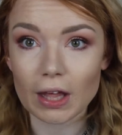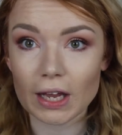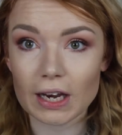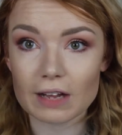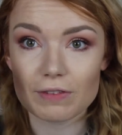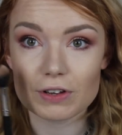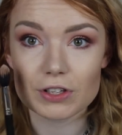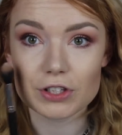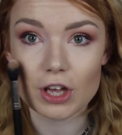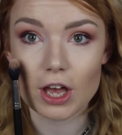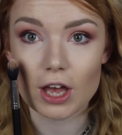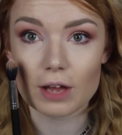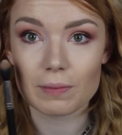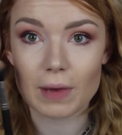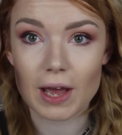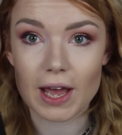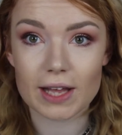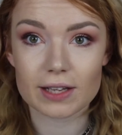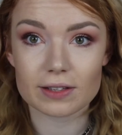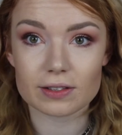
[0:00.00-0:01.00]
And if I turn
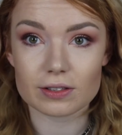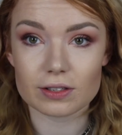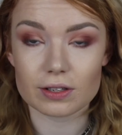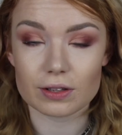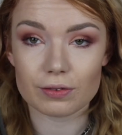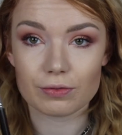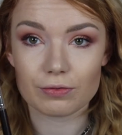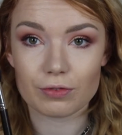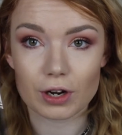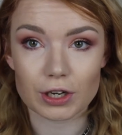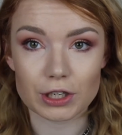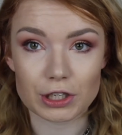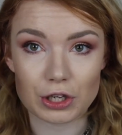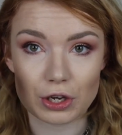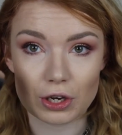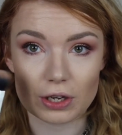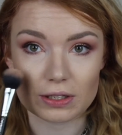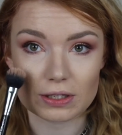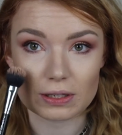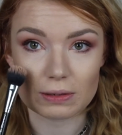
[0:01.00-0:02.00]
my head to the front,
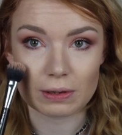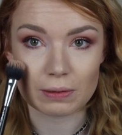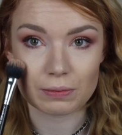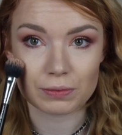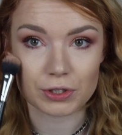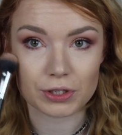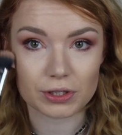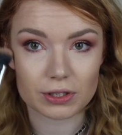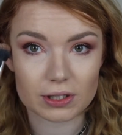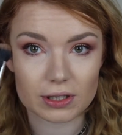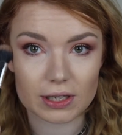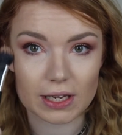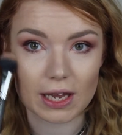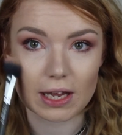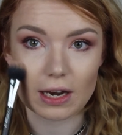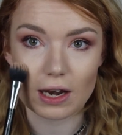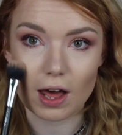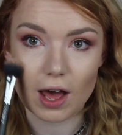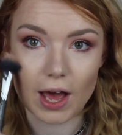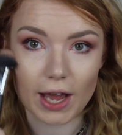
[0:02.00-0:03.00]
you can just
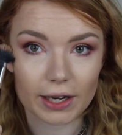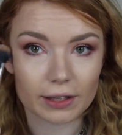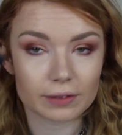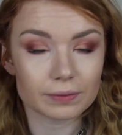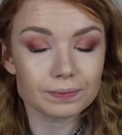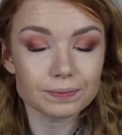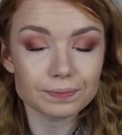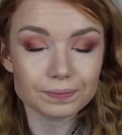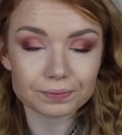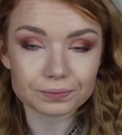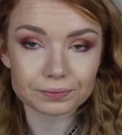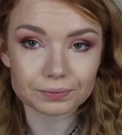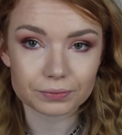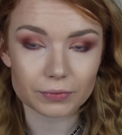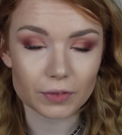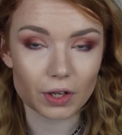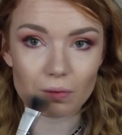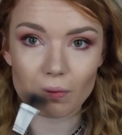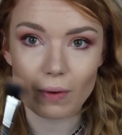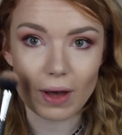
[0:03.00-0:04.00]
see a line
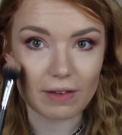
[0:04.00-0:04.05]
of